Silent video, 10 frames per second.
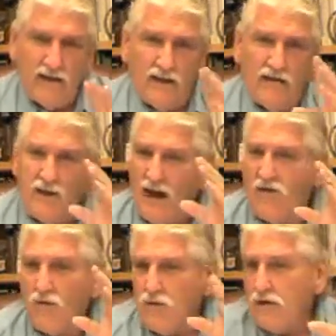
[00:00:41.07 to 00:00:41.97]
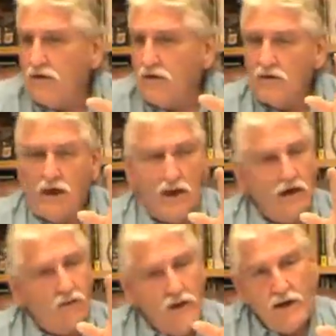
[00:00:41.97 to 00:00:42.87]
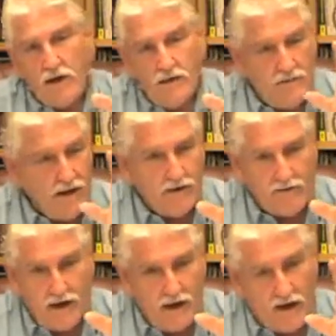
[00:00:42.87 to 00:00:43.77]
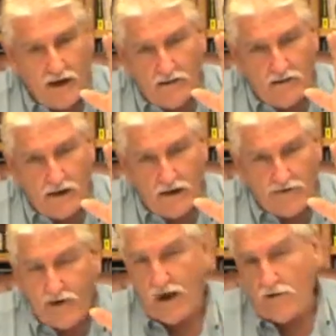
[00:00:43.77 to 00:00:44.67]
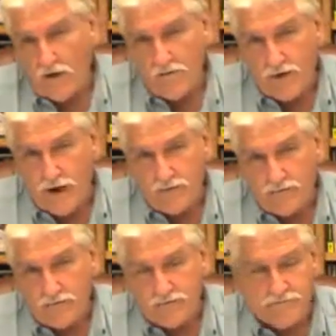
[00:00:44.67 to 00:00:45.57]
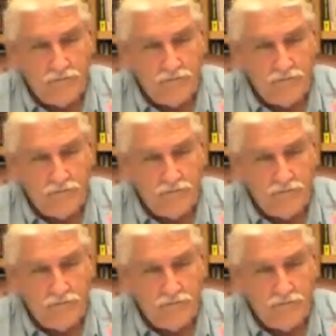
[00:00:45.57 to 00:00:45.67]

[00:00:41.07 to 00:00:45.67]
If you have a real weak thyroid problem,